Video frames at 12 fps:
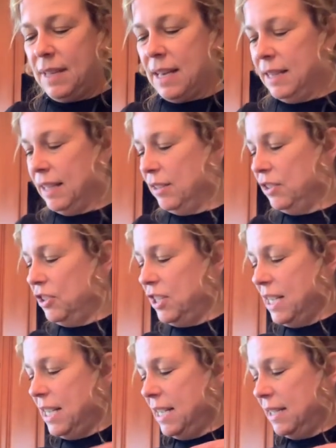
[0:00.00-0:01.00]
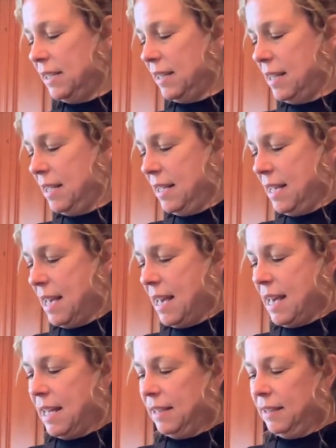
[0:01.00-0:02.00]
A little cheese
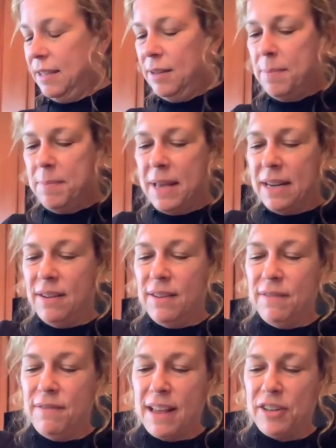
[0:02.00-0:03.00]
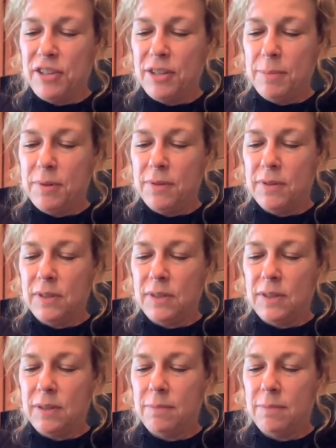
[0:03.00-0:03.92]
and a little bit of vegetables.